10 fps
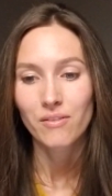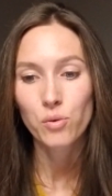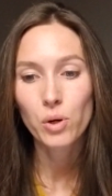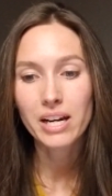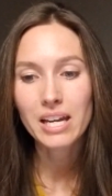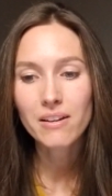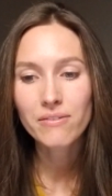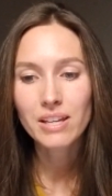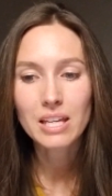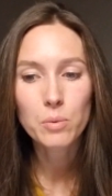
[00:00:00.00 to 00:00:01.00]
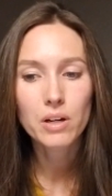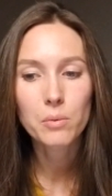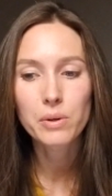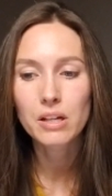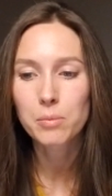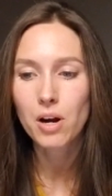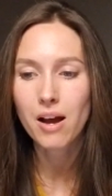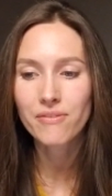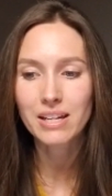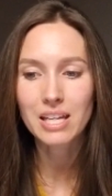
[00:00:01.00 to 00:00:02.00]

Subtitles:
For if he were a real prophet,